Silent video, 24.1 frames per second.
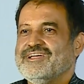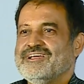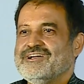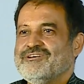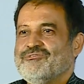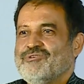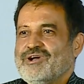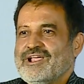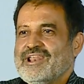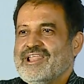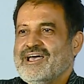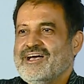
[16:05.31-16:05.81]

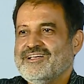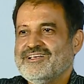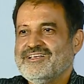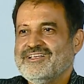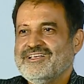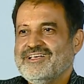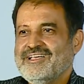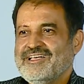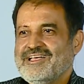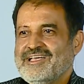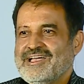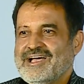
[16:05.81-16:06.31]
Voila.
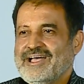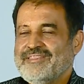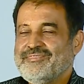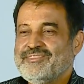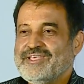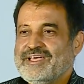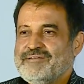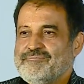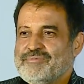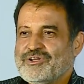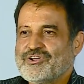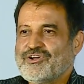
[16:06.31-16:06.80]
And
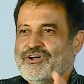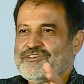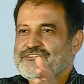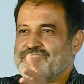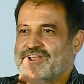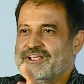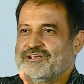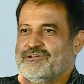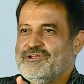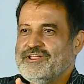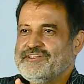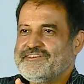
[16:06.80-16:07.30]
then because
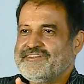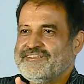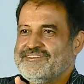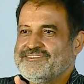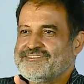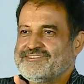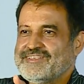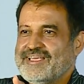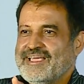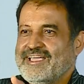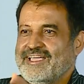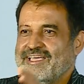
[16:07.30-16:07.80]
regulations
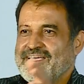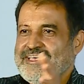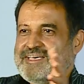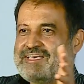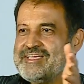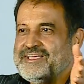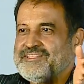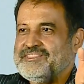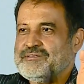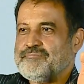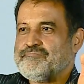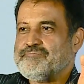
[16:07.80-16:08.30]
say
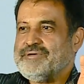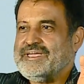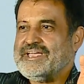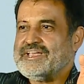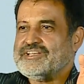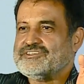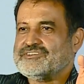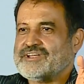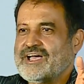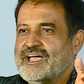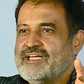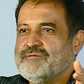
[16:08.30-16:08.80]
in the peak
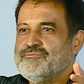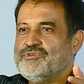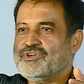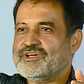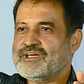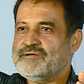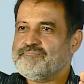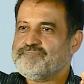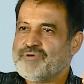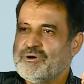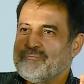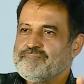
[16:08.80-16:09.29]
time you
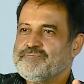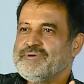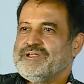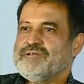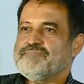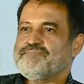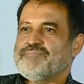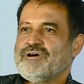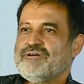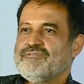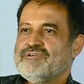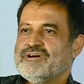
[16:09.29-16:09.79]
can pump in
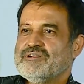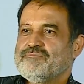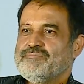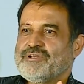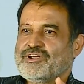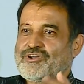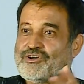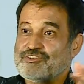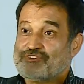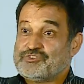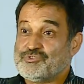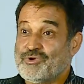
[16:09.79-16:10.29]
power
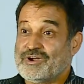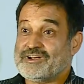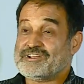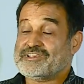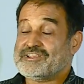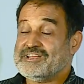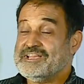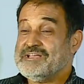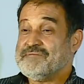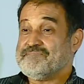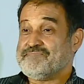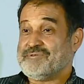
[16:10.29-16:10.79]
because you want
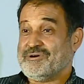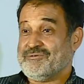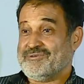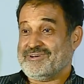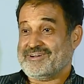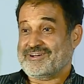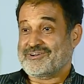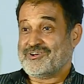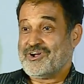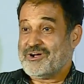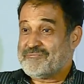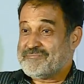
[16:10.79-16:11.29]
green power.
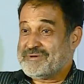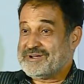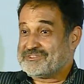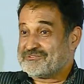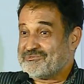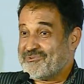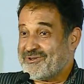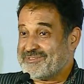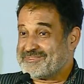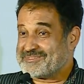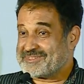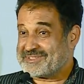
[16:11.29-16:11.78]
Governments
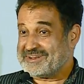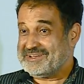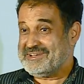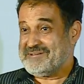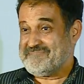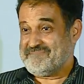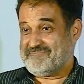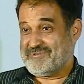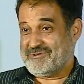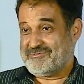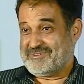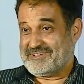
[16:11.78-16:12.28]
want
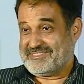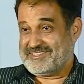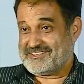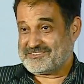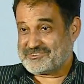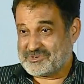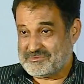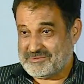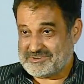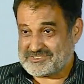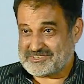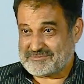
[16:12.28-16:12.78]
green power. There's
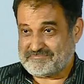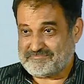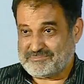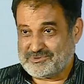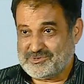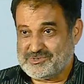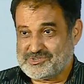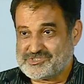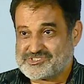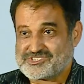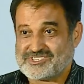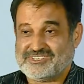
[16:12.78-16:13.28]
too much of
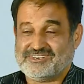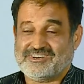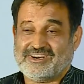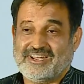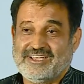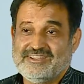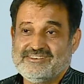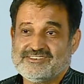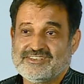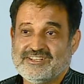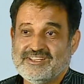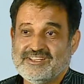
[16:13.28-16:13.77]
pollution, right?